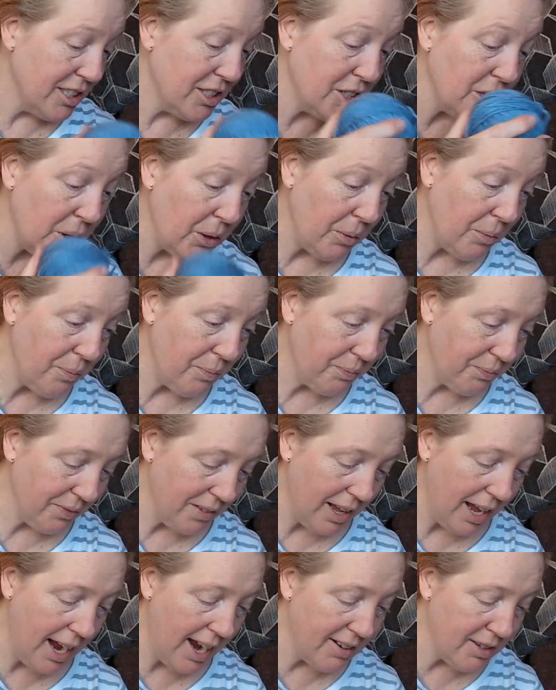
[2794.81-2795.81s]
So
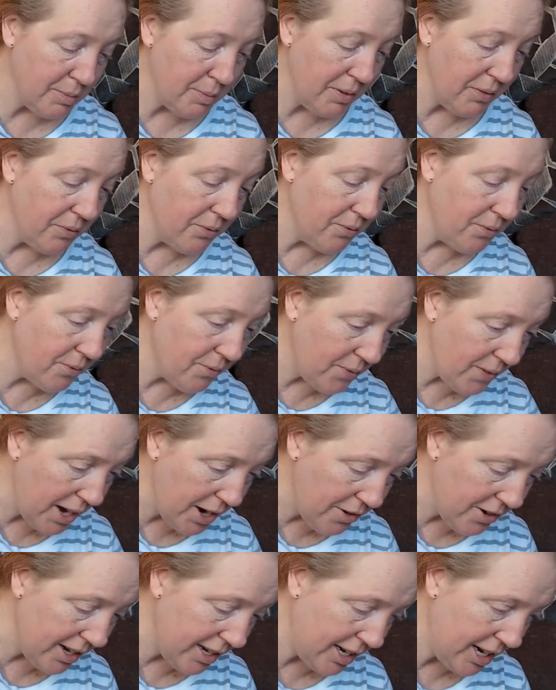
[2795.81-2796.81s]
I have to be
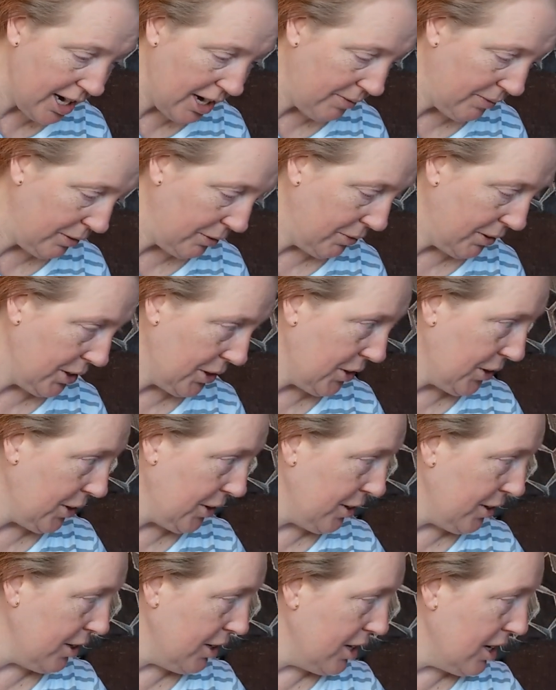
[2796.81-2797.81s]
very careful with
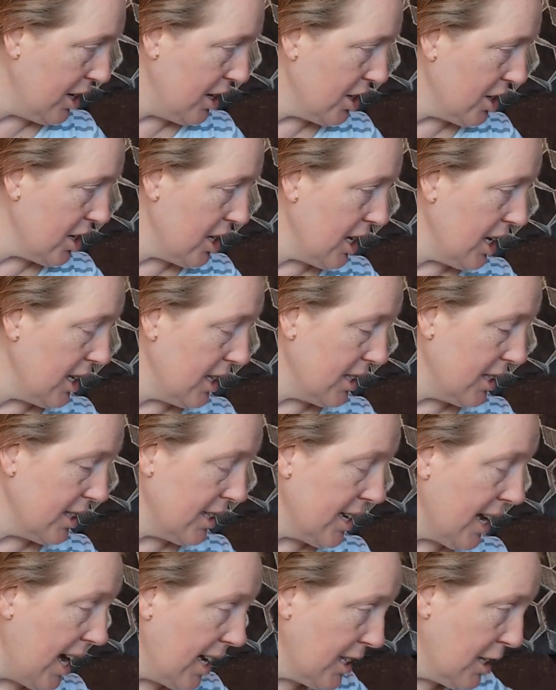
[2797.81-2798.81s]
her. She
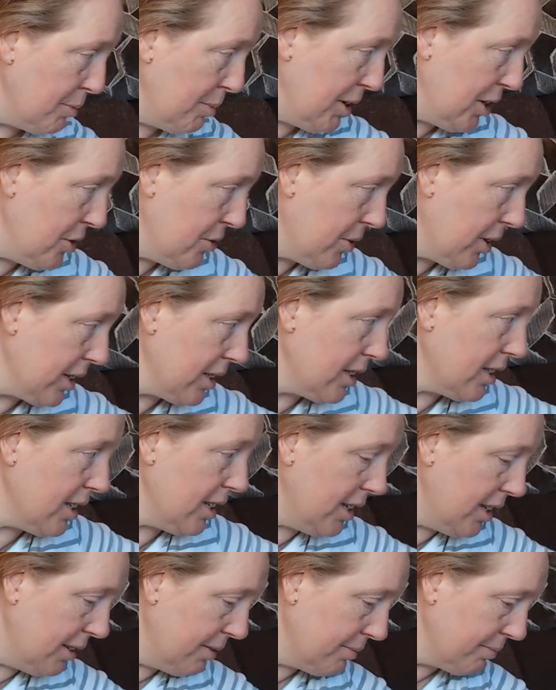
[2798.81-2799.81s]
is not to be
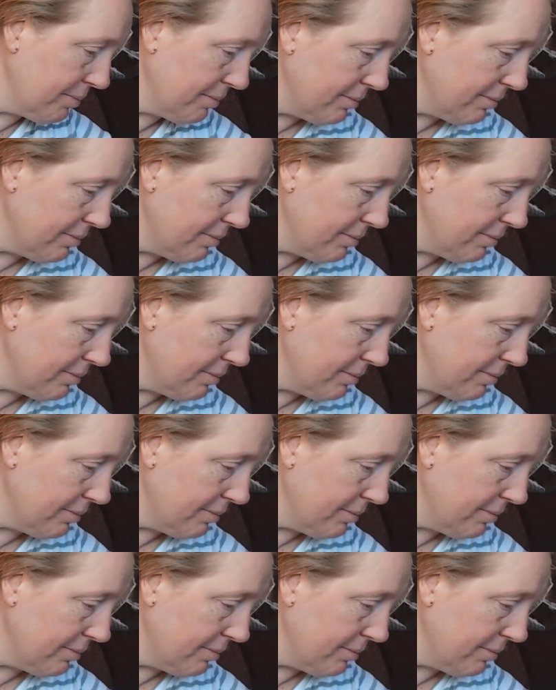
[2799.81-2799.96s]
trusted.